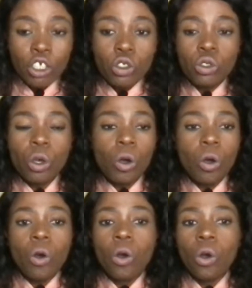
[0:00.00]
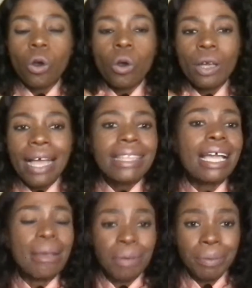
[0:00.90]
So
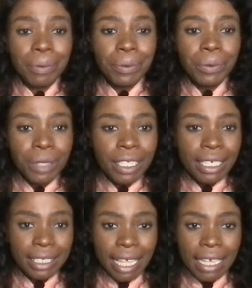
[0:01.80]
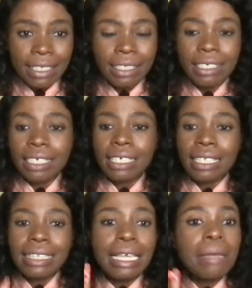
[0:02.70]
there are people who think that
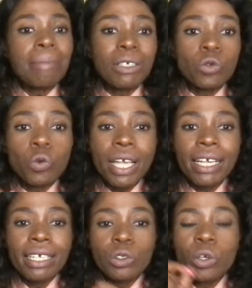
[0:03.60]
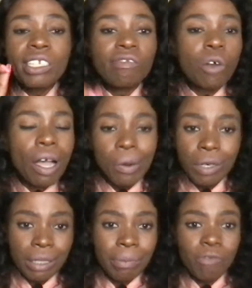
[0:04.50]
they must work 24
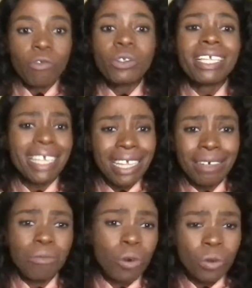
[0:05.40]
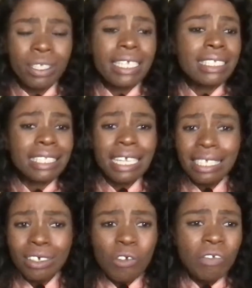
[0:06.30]
hours before they earn more. They stay
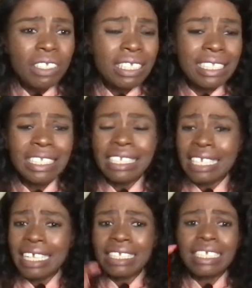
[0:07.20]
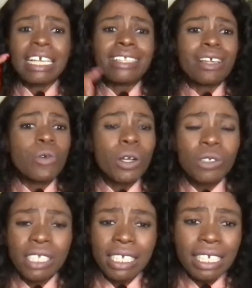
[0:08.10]
in the offices until late. They work
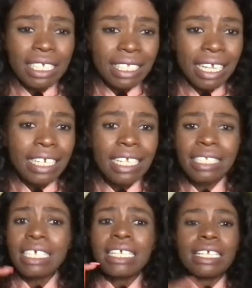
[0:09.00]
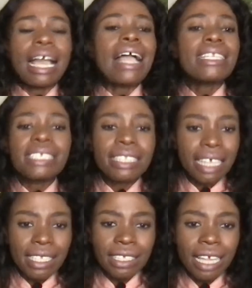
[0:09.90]
on Saturday and Sundays. I did
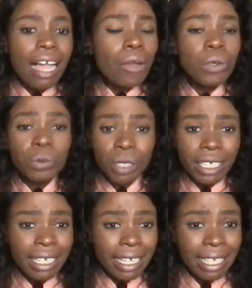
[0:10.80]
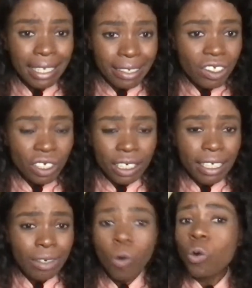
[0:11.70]
that. I was working like a headless
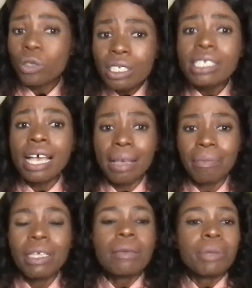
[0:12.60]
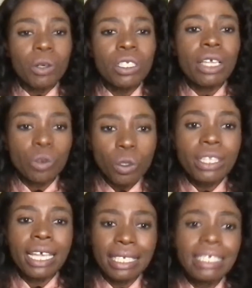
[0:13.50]
chicken all the time because I
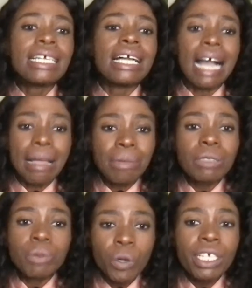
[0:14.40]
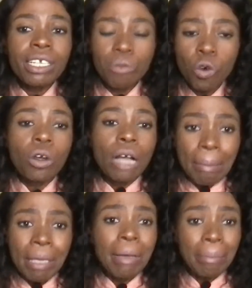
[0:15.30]
thought that I must be working more.
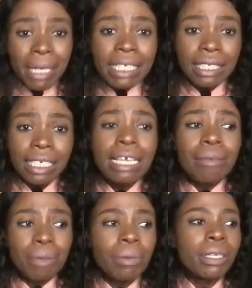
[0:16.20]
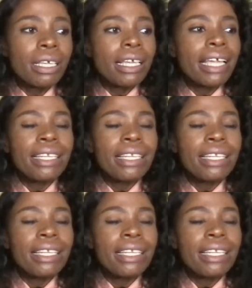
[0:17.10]
Maybe I'm lazy. Maybe.